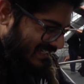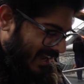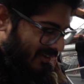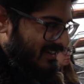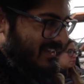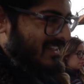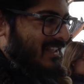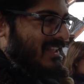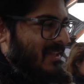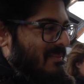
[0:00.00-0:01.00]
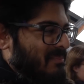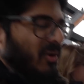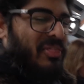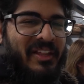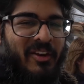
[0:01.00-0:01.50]
down,
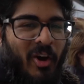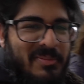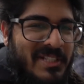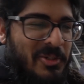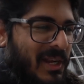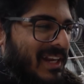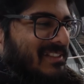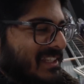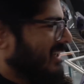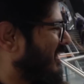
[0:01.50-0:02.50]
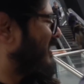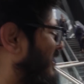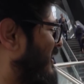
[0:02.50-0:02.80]
both in hopes to try not to kill